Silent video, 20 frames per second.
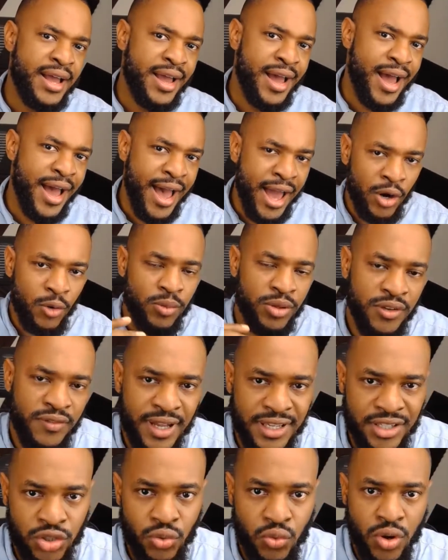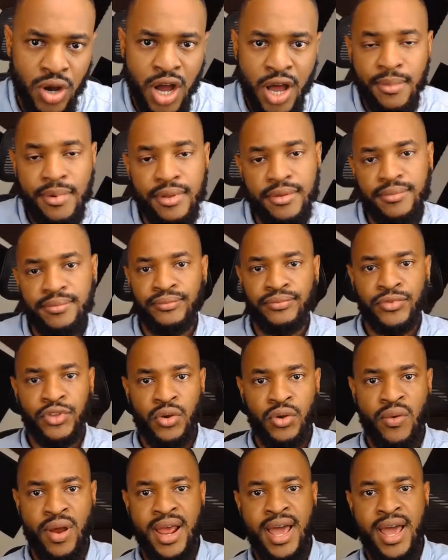I don't believe that's too common, right?